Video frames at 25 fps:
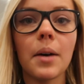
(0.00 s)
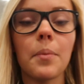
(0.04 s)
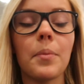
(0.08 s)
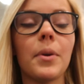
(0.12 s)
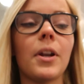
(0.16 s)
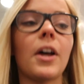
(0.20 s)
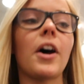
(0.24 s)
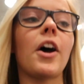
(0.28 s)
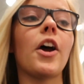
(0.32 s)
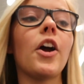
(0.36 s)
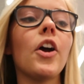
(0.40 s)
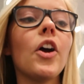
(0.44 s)
down
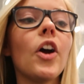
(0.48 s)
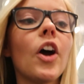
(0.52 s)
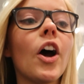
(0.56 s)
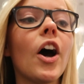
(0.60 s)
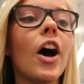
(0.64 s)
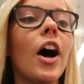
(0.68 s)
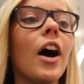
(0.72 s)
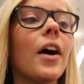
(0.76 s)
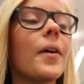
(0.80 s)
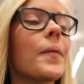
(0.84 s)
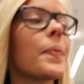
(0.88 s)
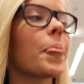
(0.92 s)
below
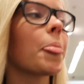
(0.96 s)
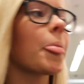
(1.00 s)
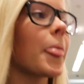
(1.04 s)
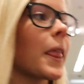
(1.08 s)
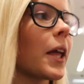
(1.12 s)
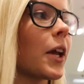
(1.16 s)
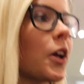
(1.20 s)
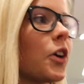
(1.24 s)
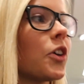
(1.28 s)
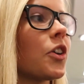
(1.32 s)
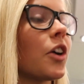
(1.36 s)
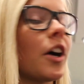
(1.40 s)

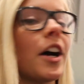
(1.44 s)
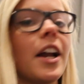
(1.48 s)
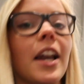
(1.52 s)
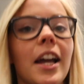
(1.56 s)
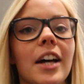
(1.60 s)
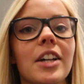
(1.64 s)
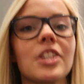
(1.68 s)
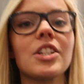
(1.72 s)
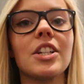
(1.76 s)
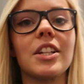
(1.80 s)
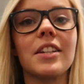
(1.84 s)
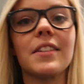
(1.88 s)
good
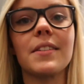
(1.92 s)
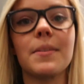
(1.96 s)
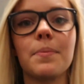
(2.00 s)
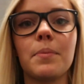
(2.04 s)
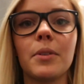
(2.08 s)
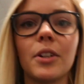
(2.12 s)
eyelashes